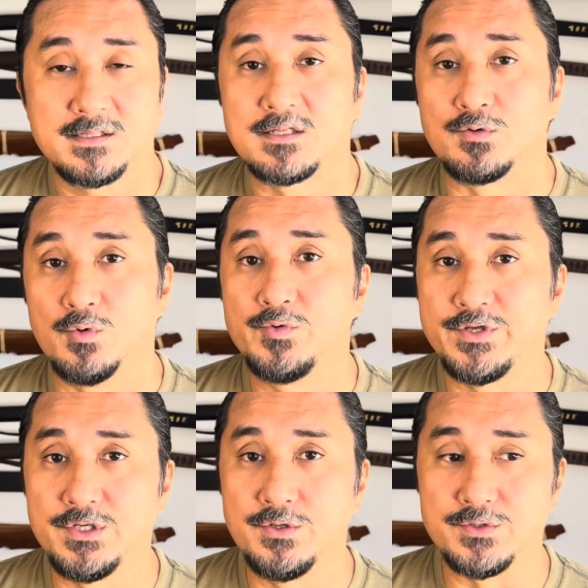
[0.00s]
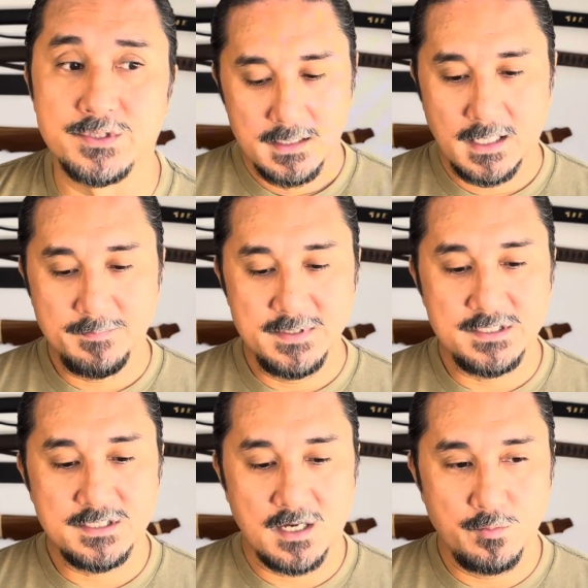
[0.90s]
tool to use. Let me
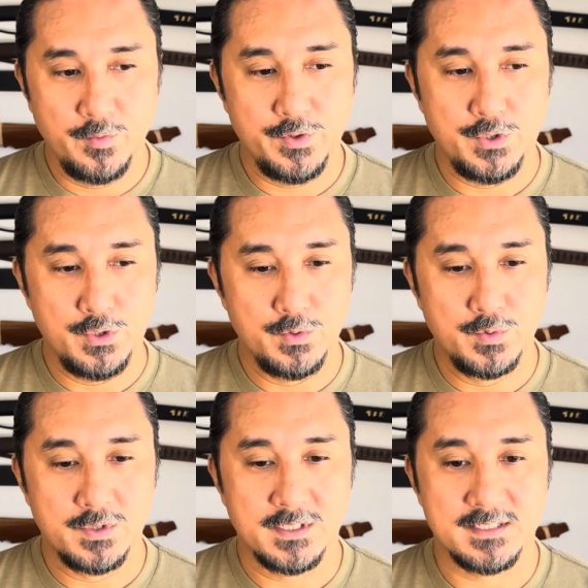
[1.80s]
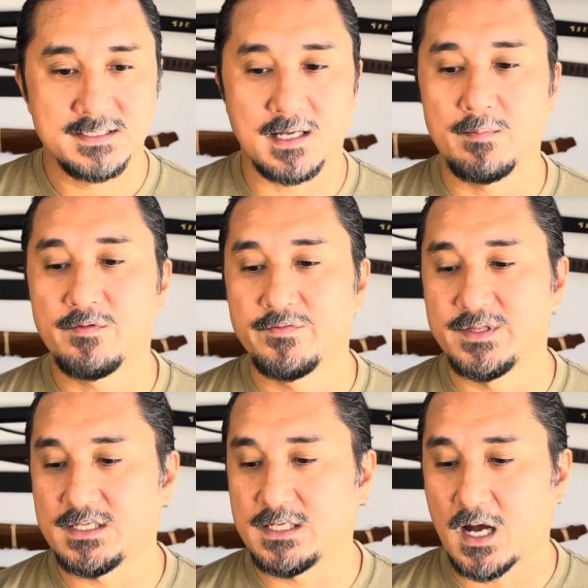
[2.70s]
share with you some of
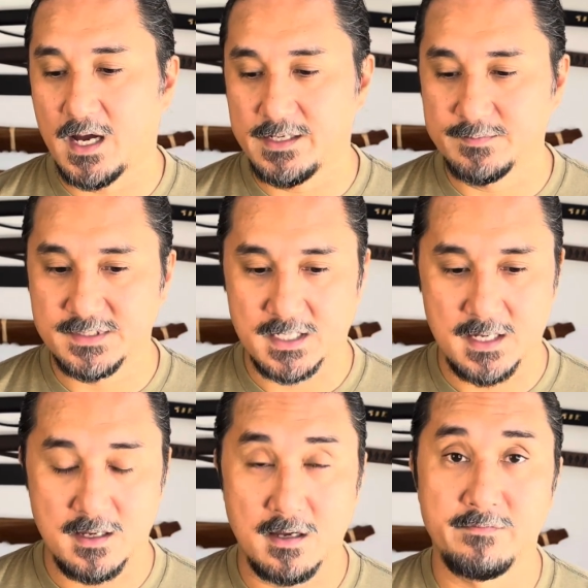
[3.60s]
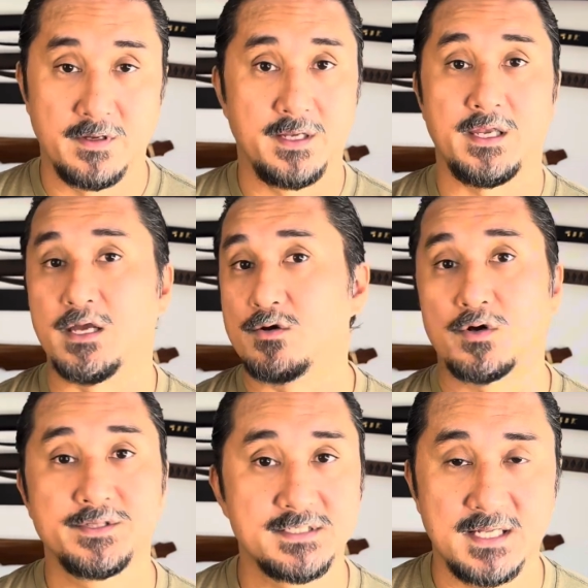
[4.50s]
the items that I have here
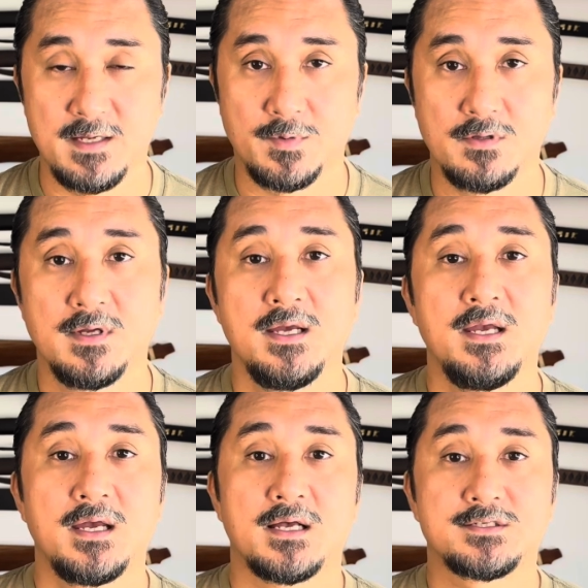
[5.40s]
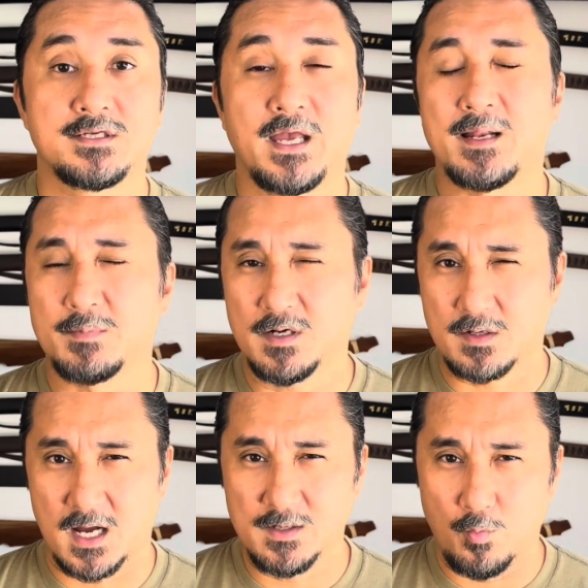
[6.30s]
on this table, and I'm going to
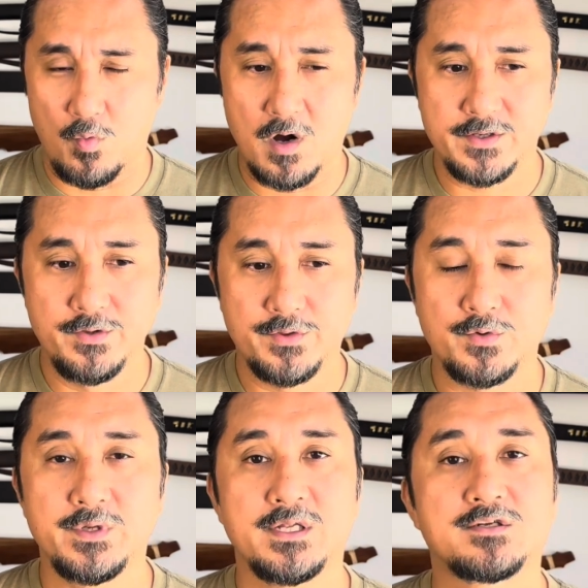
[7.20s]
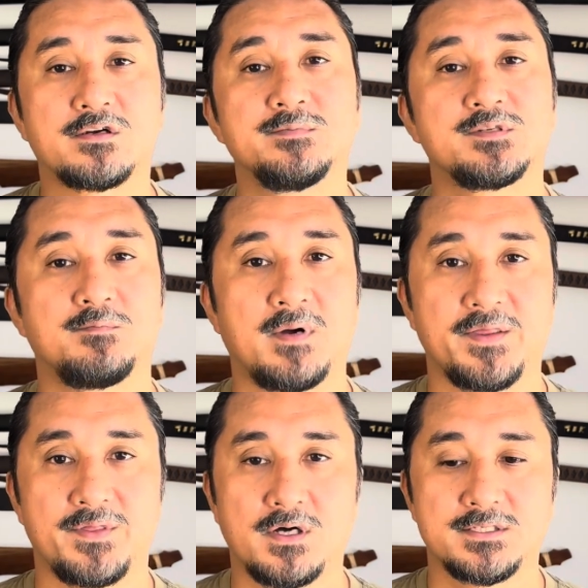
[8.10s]
kind of walk you through it in terms of my
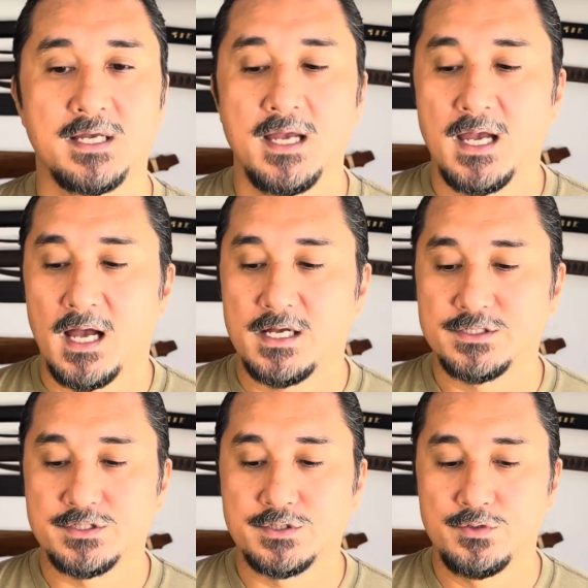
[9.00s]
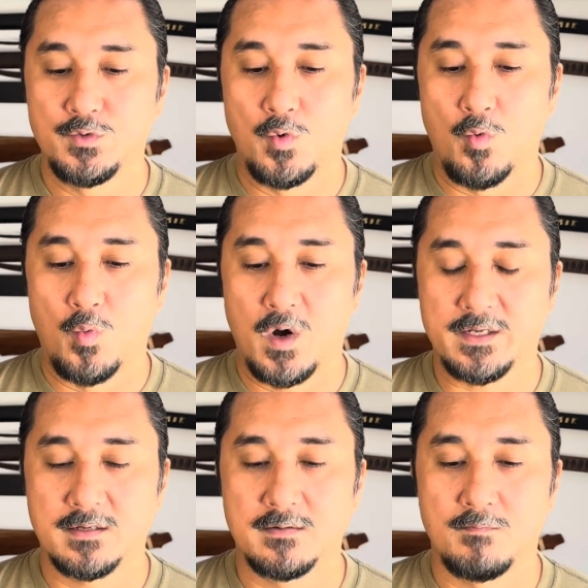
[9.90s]
thoughts as to
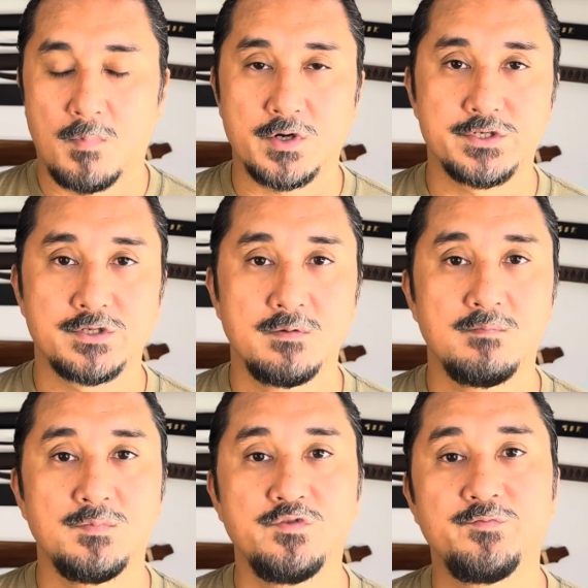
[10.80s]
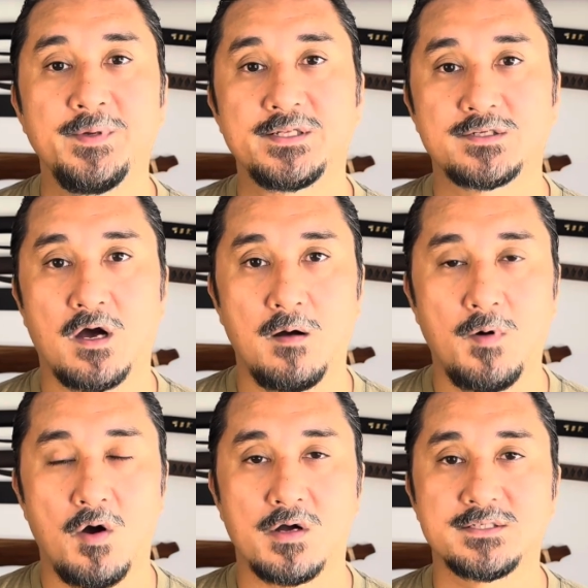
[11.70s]
what martial movement
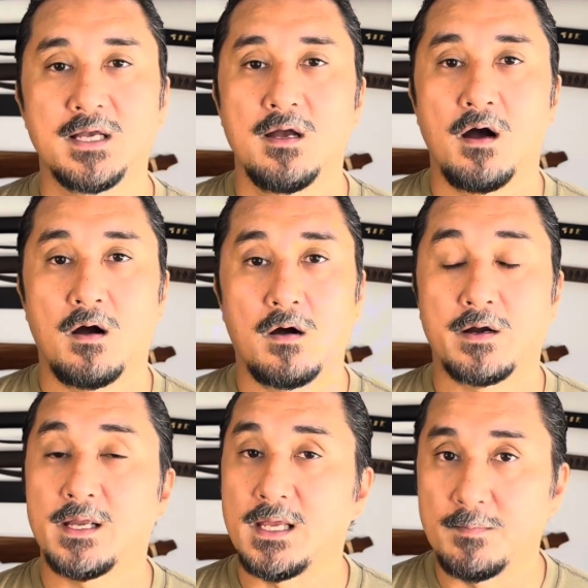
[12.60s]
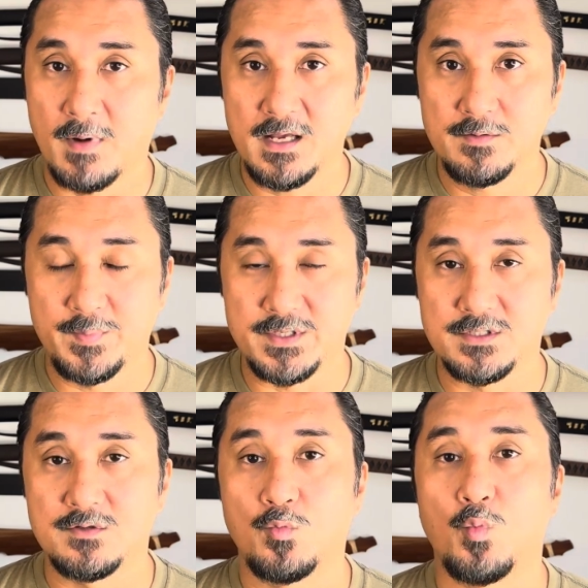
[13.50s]
tomahawks are, in my
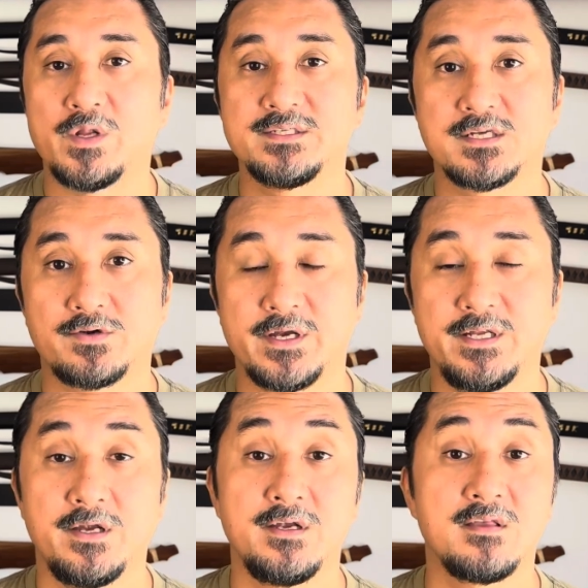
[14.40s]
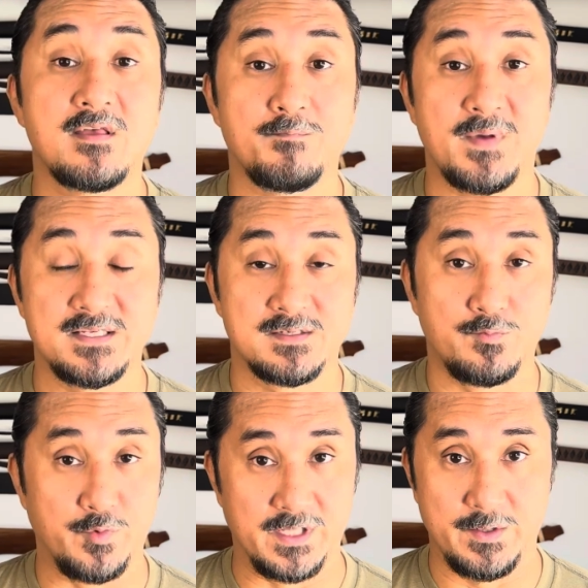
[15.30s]
opinion, what is the criteria that makes them
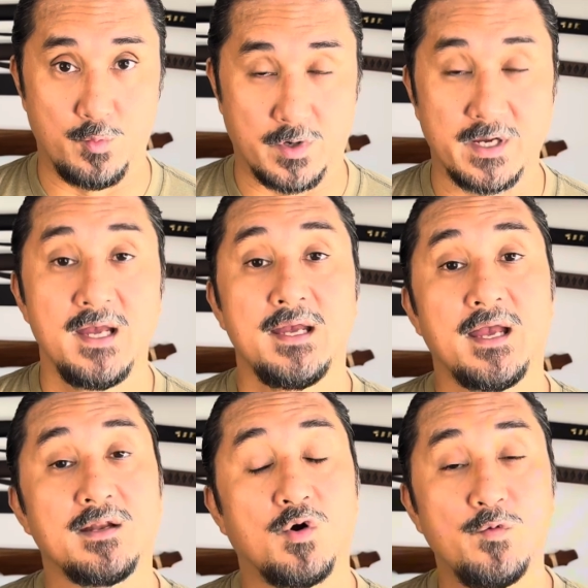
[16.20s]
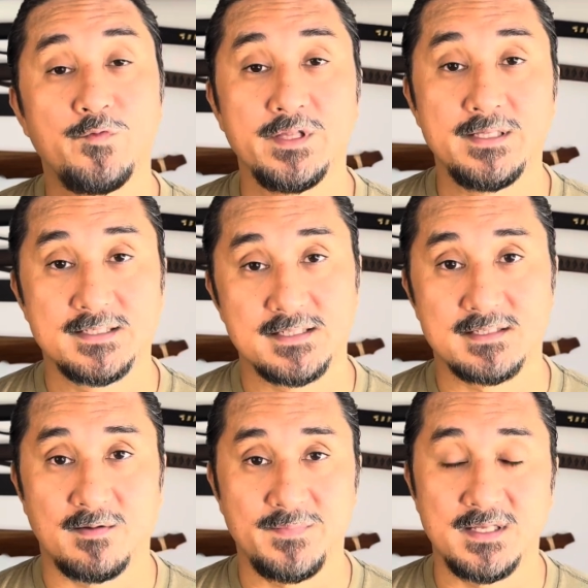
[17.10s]
really work. And hopefully this is
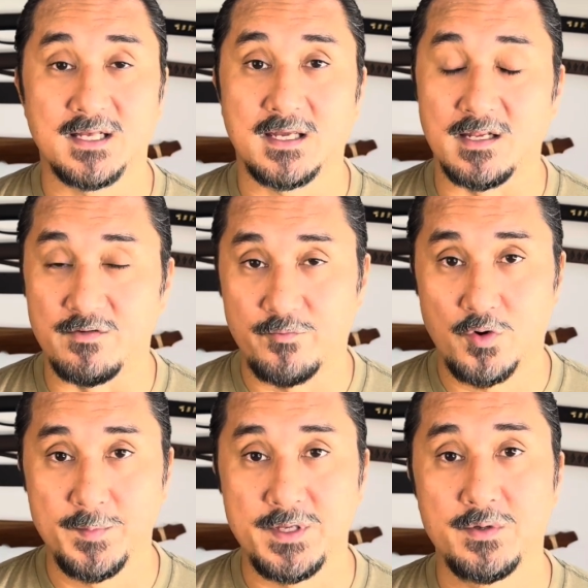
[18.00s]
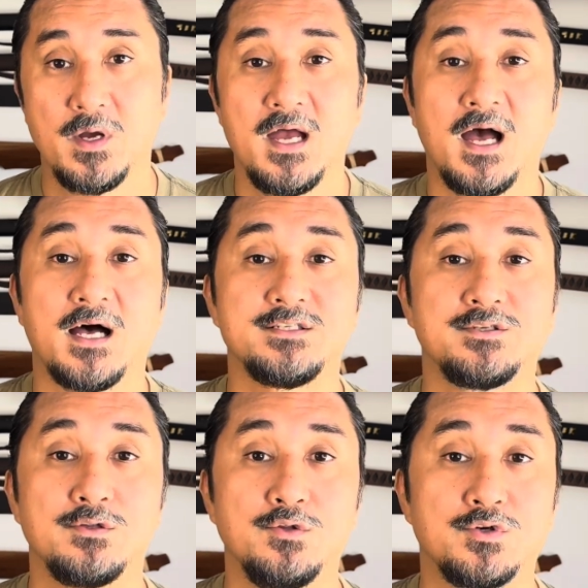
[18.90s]
something that can inform you as
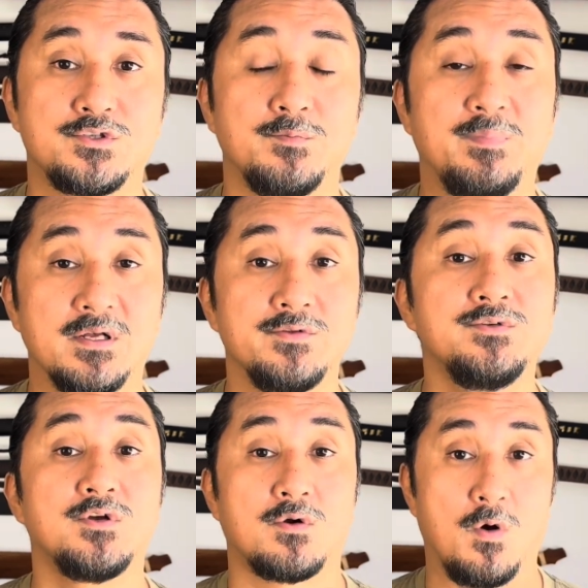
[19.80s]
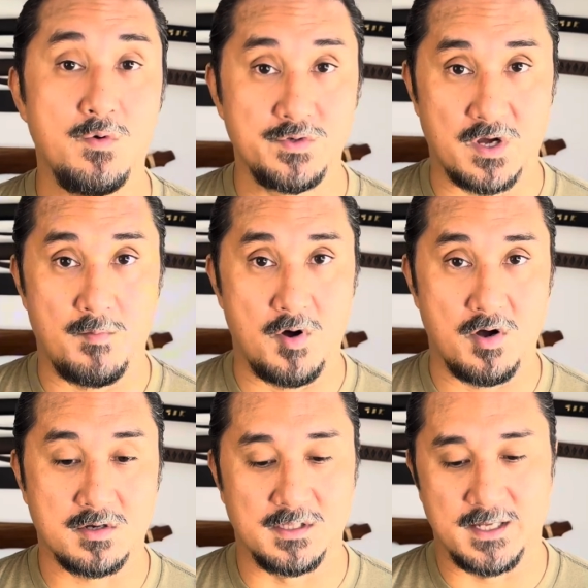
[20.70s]
you look to build your own
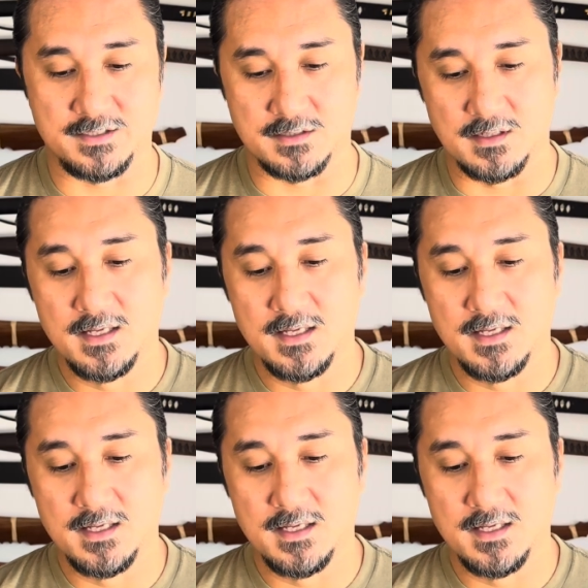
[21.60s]
tomahawk collection.